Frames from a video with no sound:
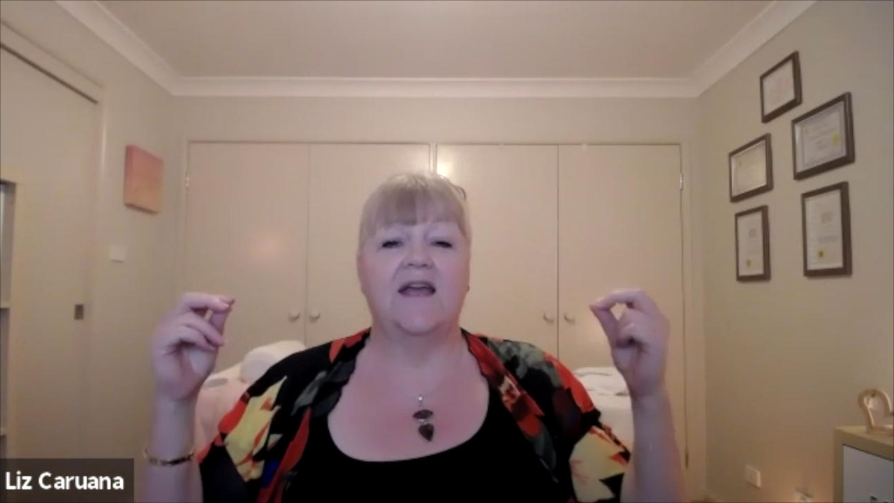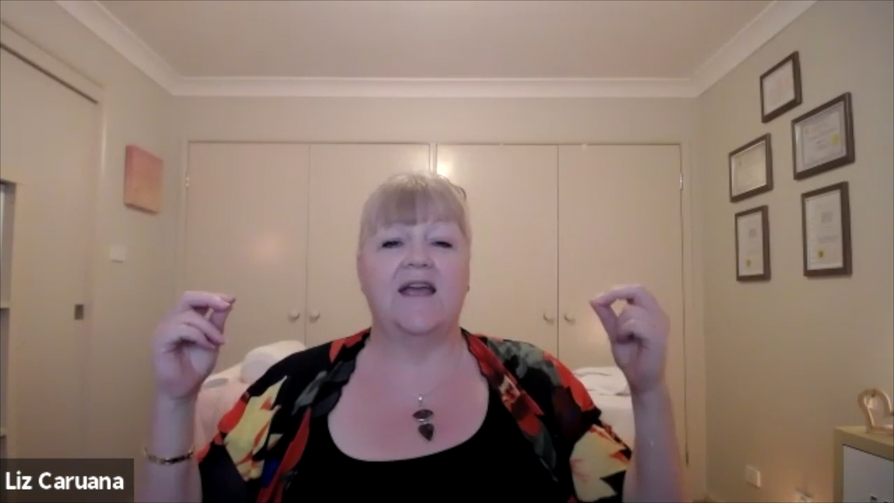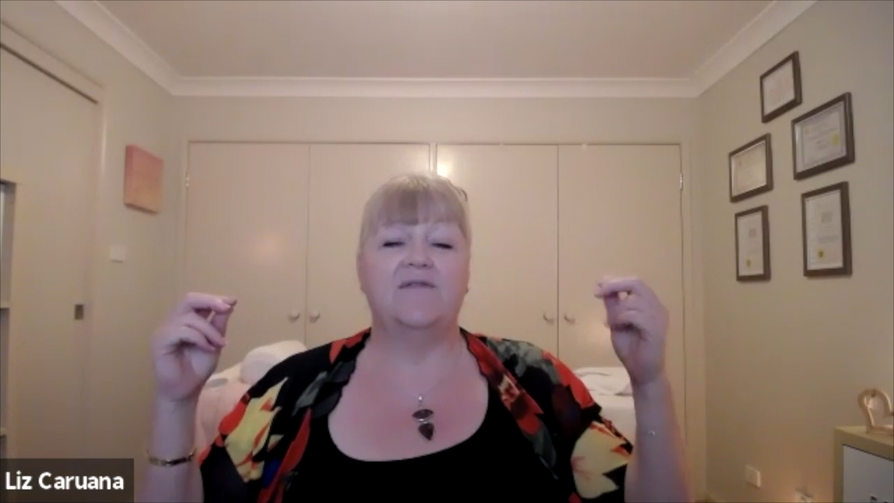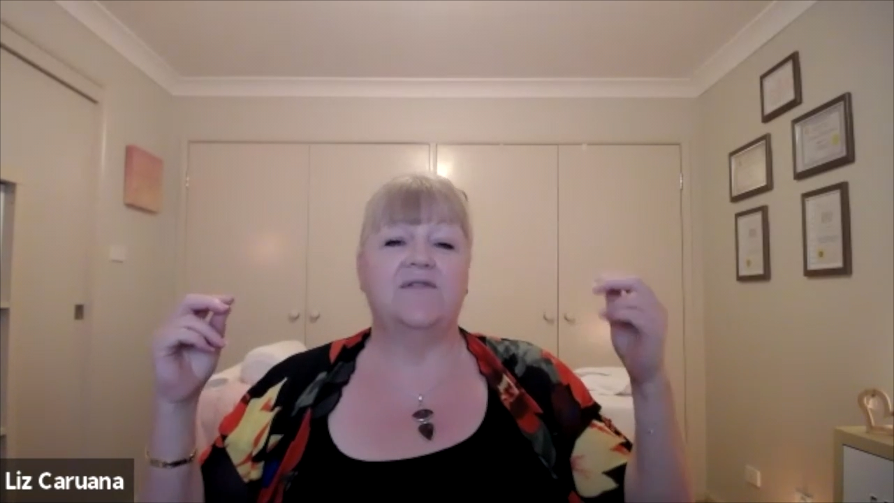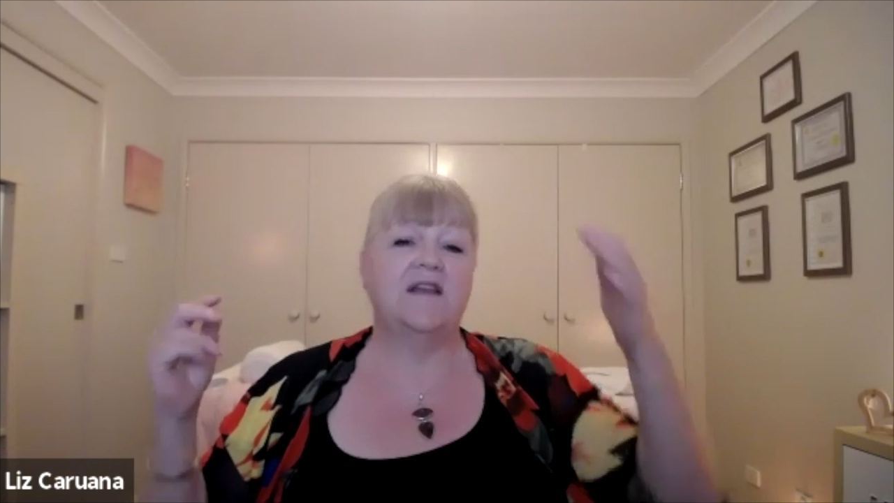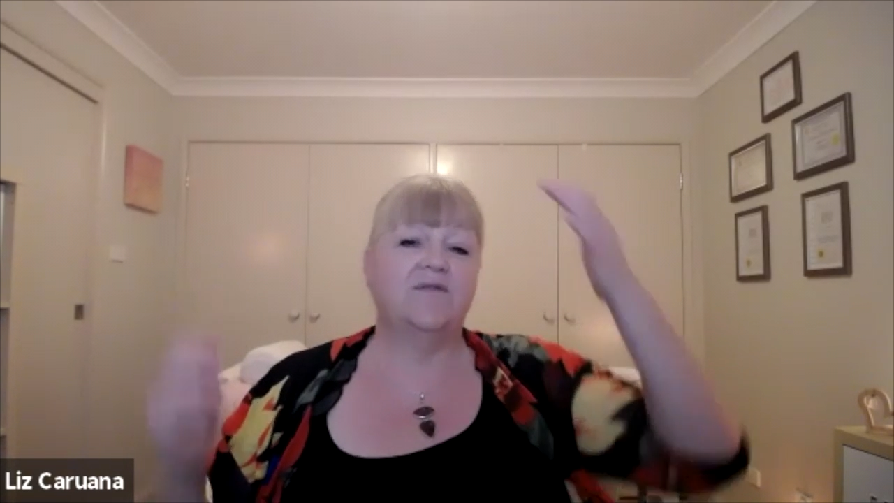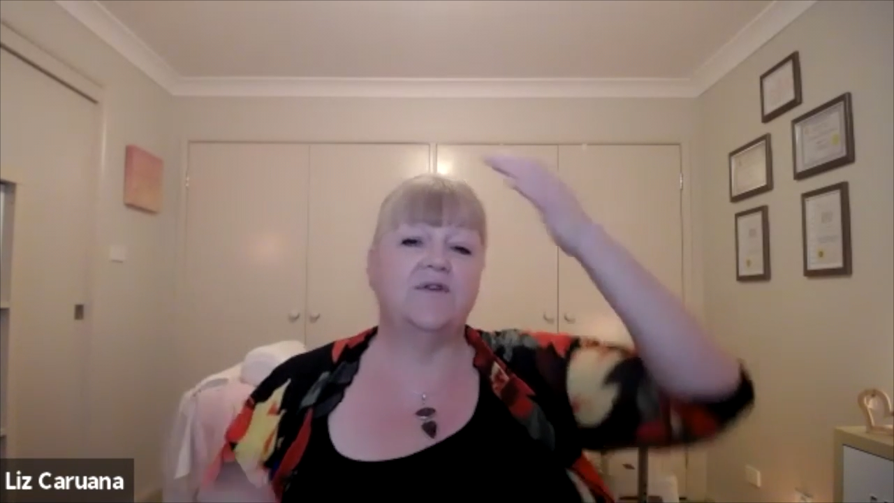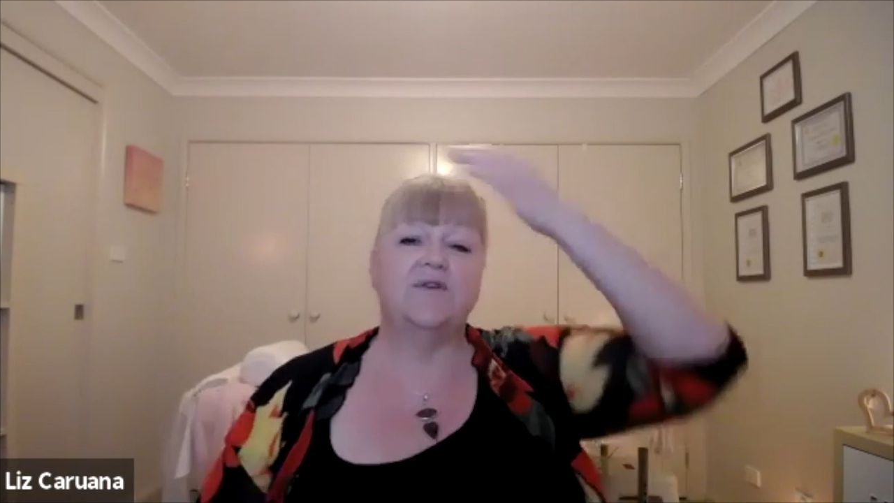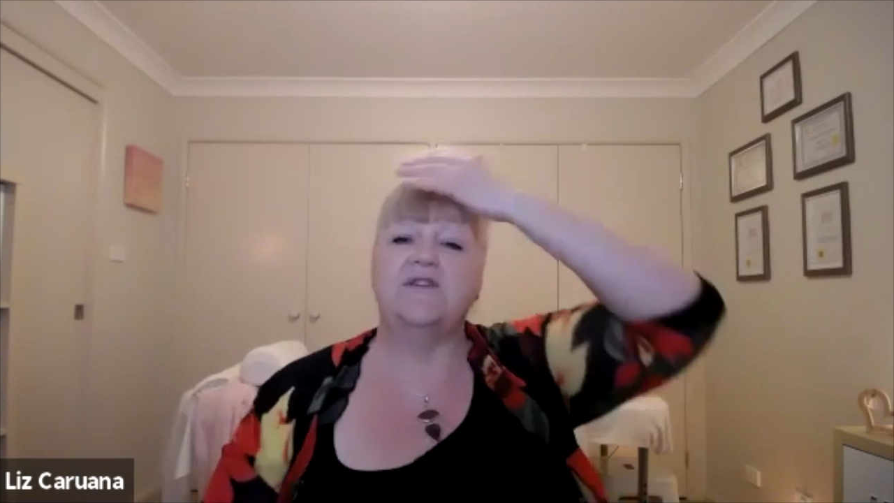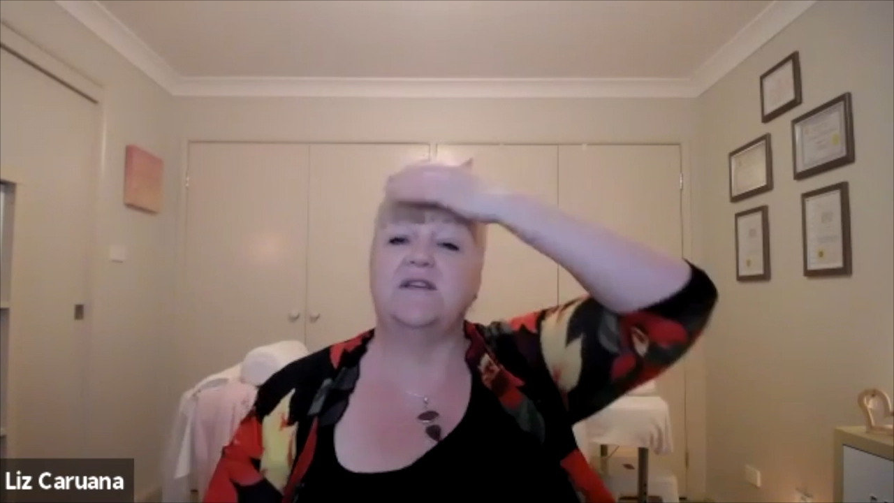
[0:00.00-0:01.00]
even if
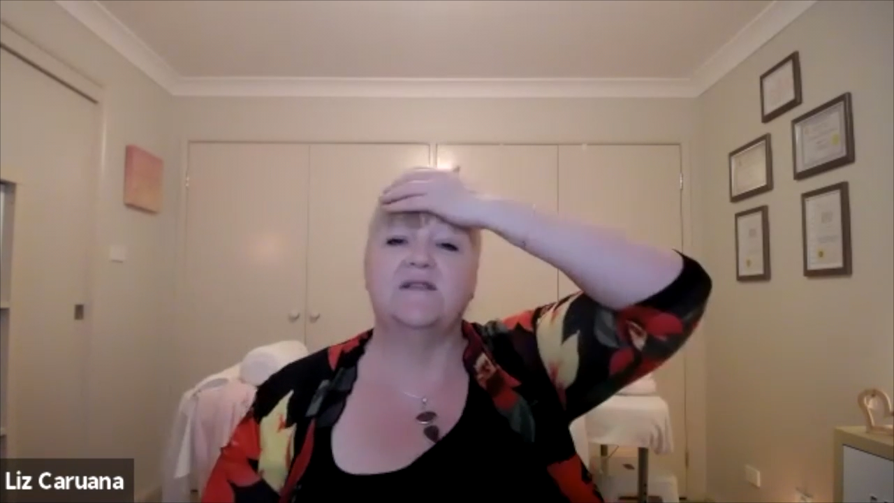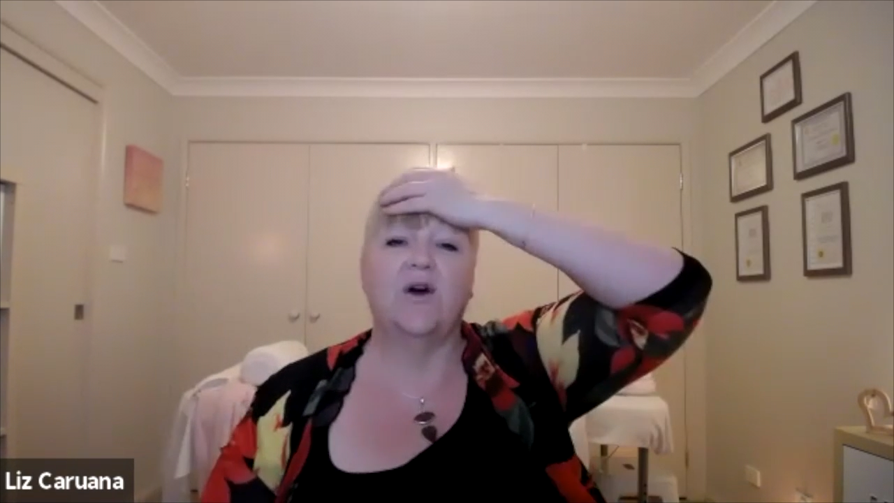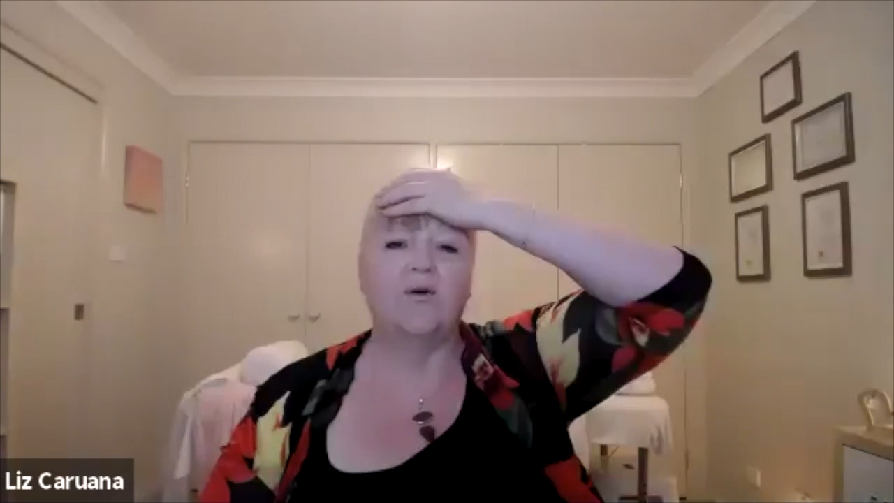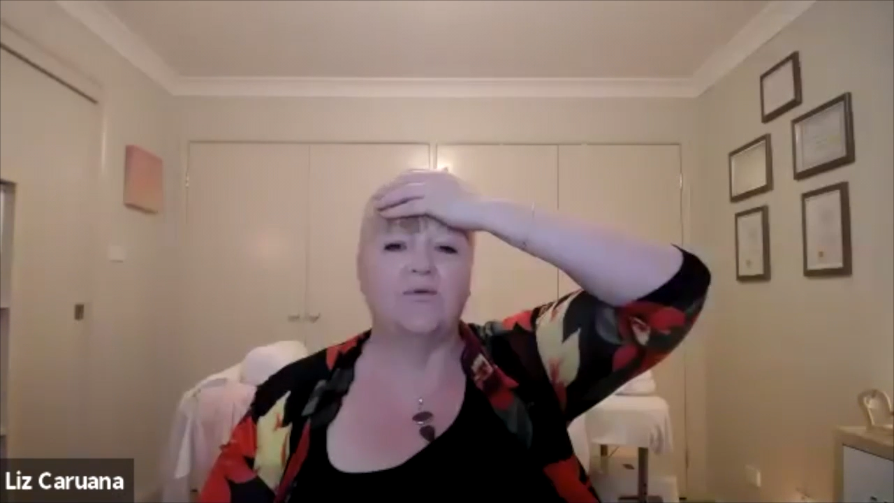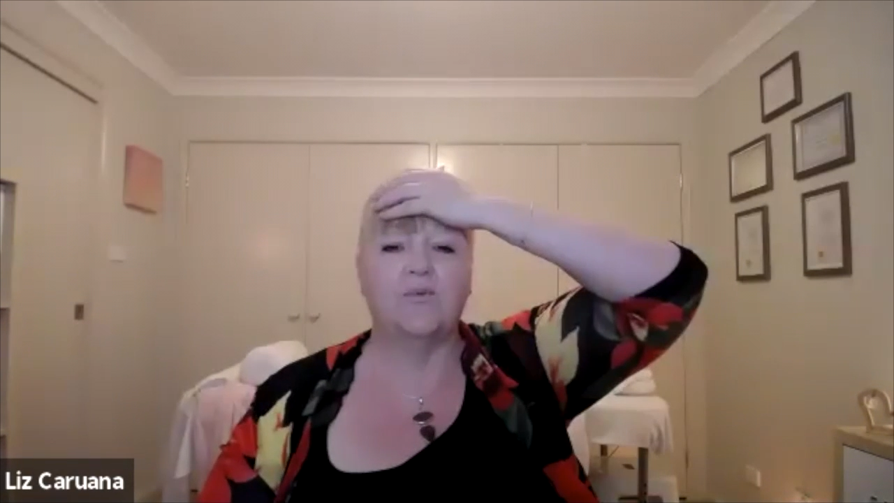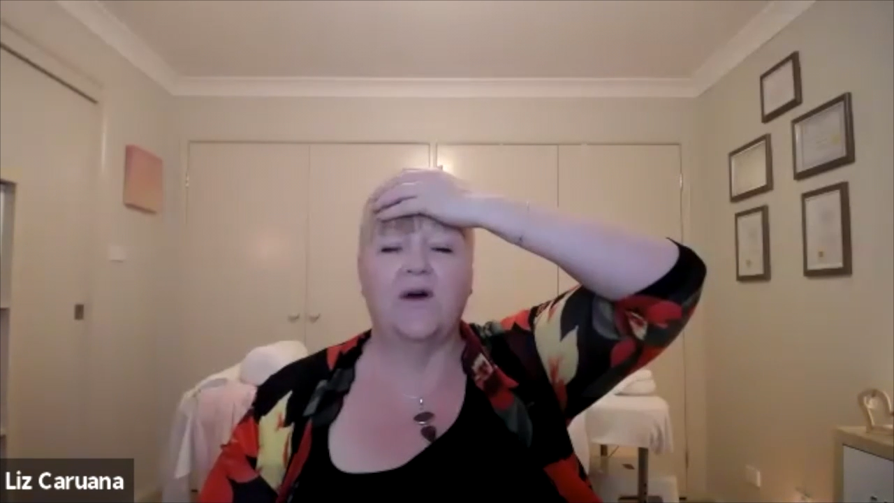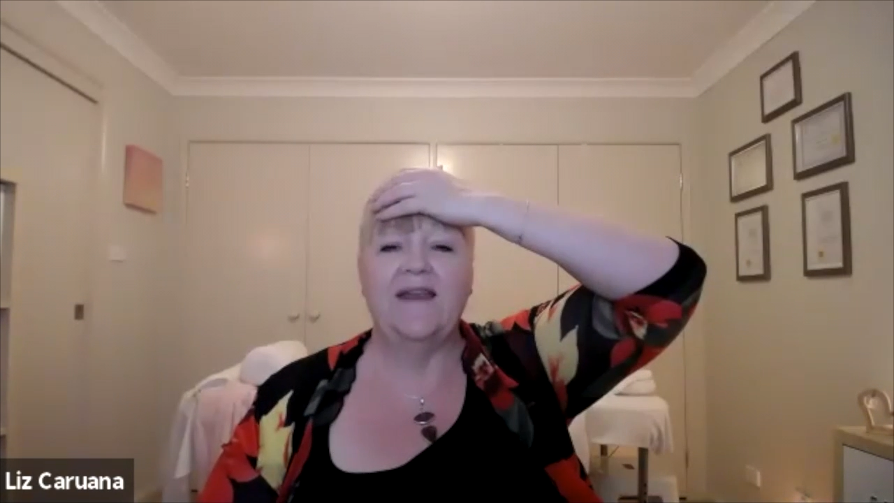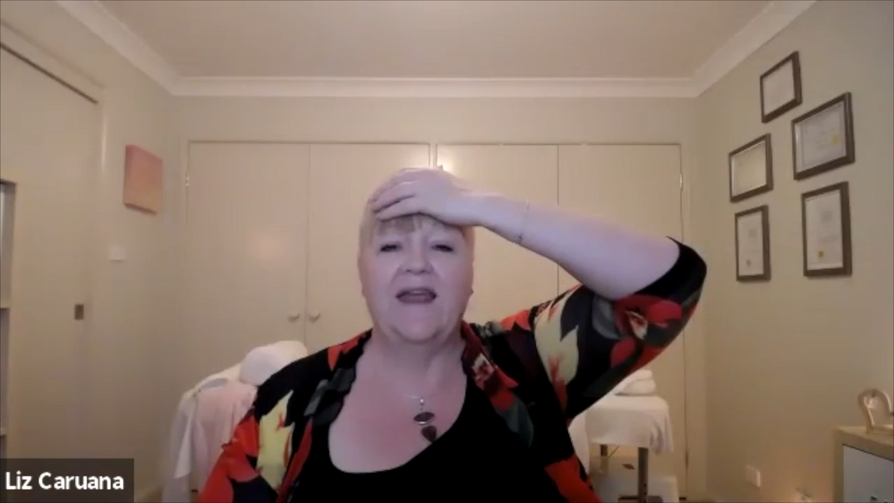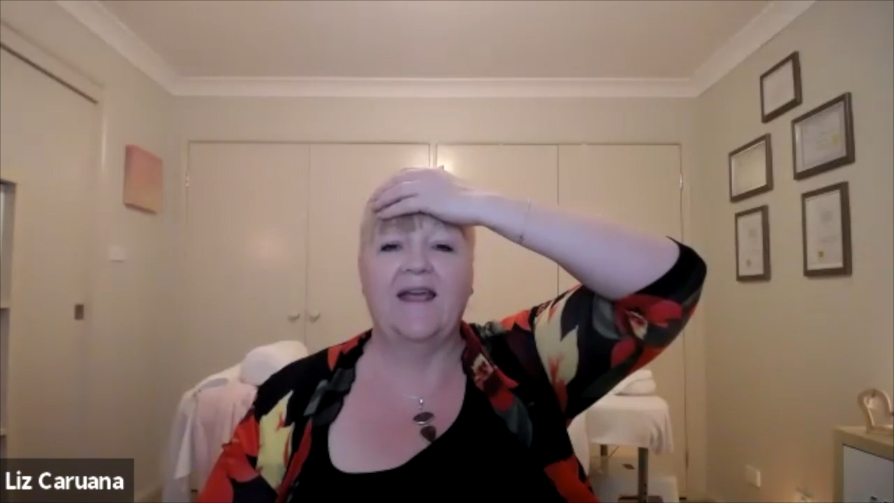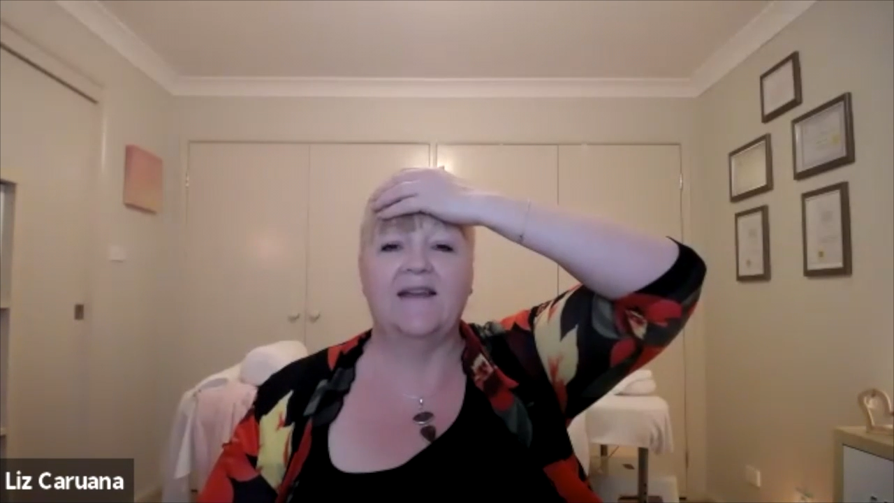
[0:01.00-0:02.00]
you just hold one
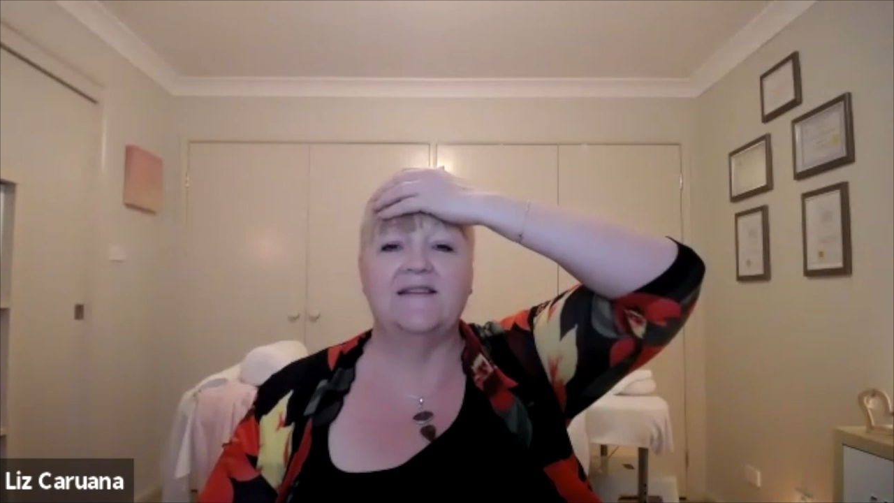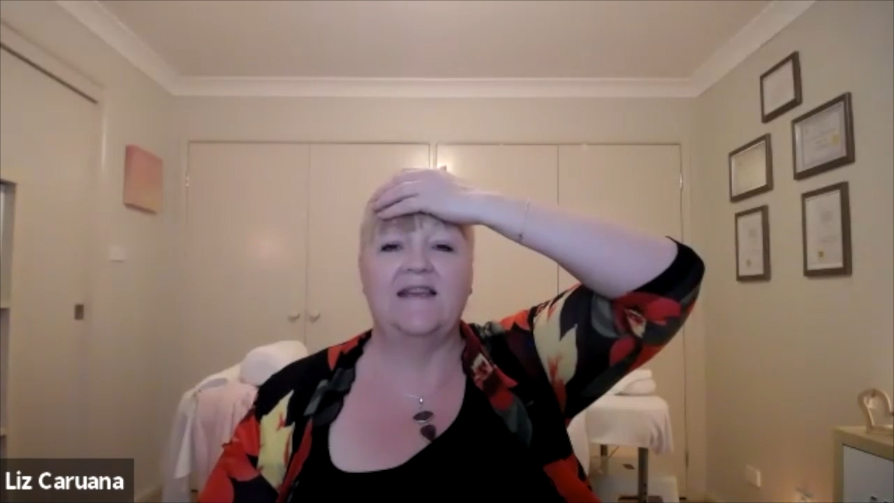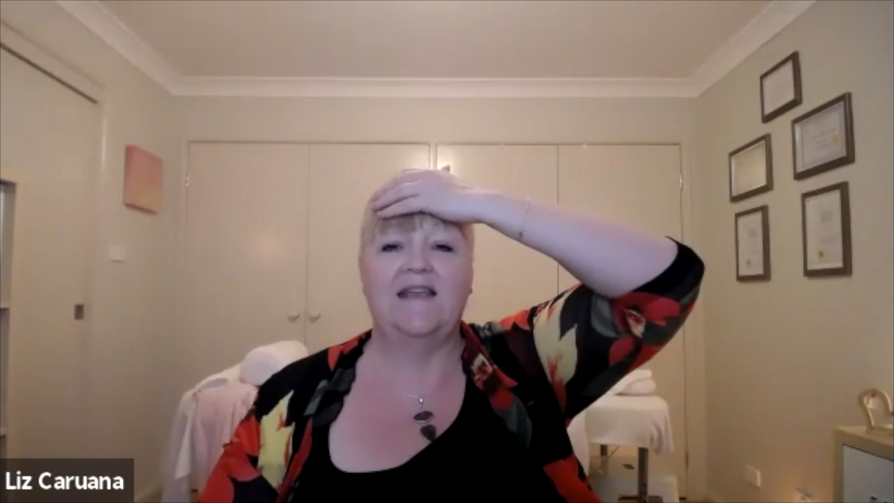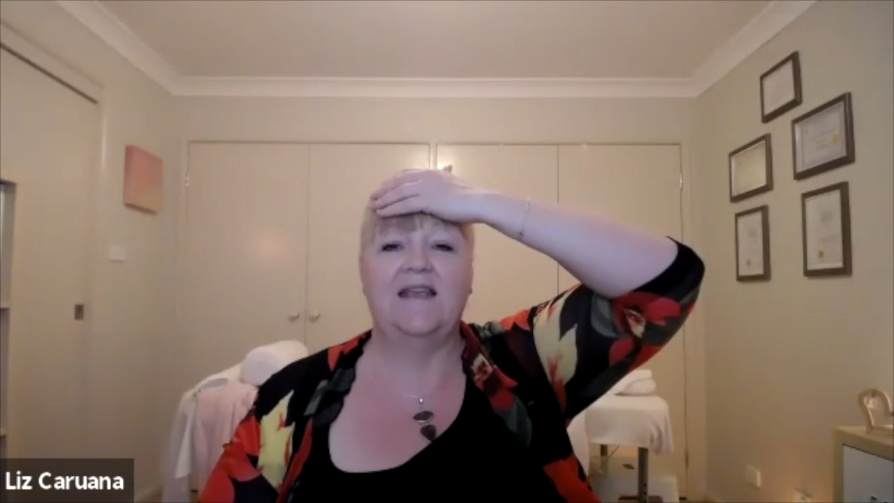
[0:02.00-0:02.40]
hand here,